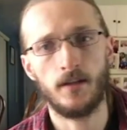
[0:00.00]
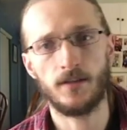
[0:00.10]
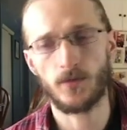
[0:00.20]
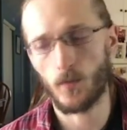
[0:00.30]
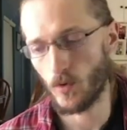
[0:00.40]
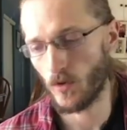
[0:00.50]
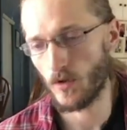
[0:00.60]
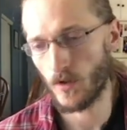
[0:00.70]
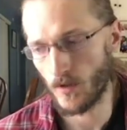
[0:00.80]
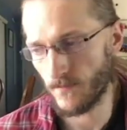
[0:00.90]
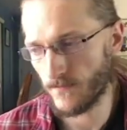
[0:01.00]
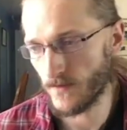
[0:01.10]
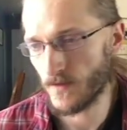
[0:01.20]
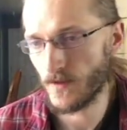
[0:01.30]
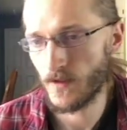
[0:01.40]
It's a war of
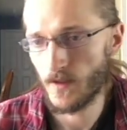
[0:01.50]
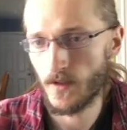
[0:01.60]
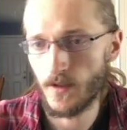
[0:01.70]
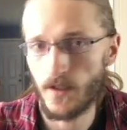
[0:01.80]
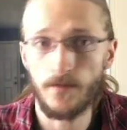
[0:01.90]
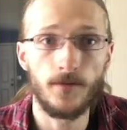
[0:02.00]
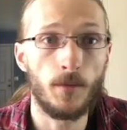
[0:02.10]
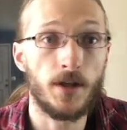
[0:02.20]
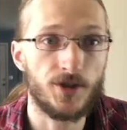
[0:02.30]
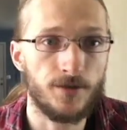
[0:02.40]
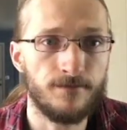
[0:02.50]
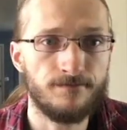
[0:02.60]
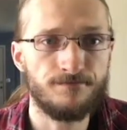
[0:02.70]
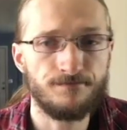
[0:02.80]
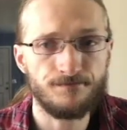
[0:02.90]
information.
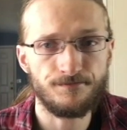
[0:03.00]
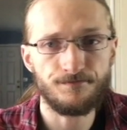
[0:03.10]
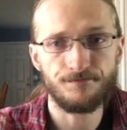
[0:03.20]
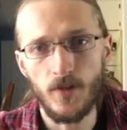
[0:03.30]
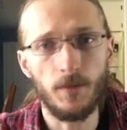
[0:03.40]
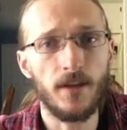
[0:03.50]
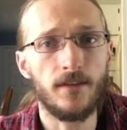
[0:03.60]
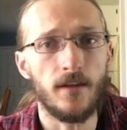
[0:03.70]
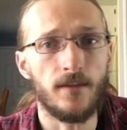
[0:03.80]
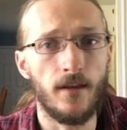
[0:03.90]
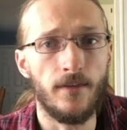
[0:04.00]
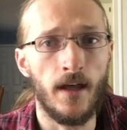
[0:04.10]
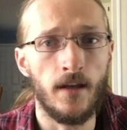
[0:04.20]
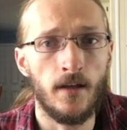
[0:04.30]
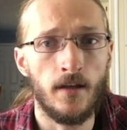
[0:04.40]
You might think then
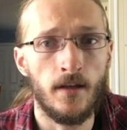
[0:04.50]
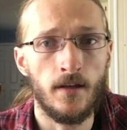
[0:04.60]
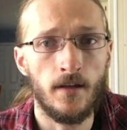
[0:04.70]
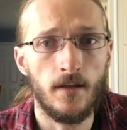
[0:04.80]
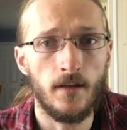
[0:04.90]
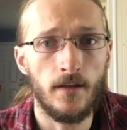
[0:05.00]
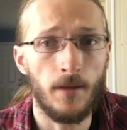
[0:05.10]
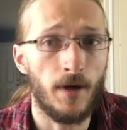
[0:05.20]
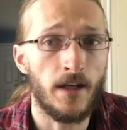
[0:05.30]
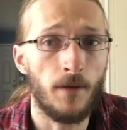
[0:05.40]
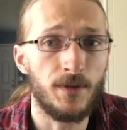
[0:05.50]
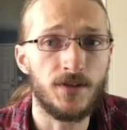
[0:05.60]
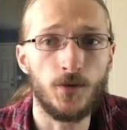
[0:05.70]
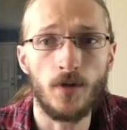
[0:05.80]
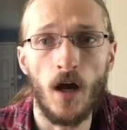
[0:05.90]
that that might not be
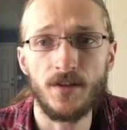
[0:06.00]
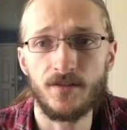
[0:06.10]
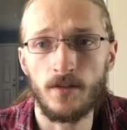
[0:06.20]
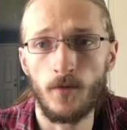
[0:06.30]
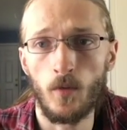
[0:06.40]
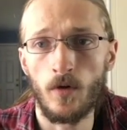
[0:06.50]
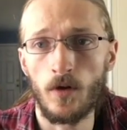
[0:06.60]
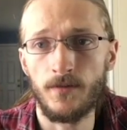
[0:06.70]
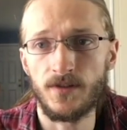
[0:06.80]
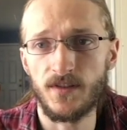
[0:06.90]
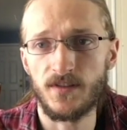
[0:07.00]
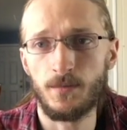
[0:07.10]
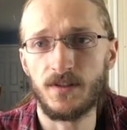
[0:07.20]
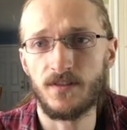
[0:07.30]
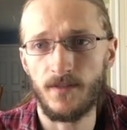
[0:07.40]
too costly of a war if it's just
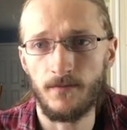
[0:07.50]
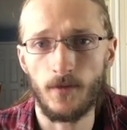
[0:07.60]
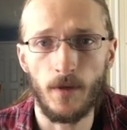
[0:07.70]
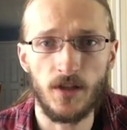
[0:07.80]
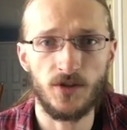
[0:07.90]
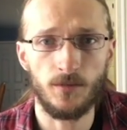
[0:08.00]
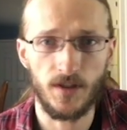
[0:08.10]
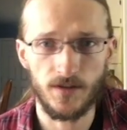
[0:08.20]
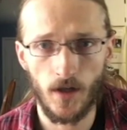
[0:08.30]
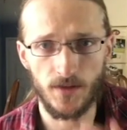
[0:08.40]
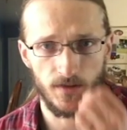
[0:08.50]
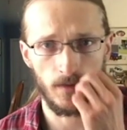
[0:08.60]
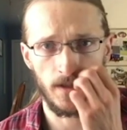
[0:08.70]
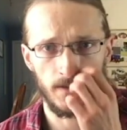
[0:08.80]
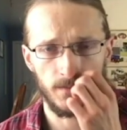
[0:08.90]
bits of information being tossed
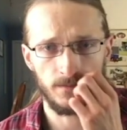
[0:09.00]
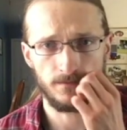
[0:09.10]
around.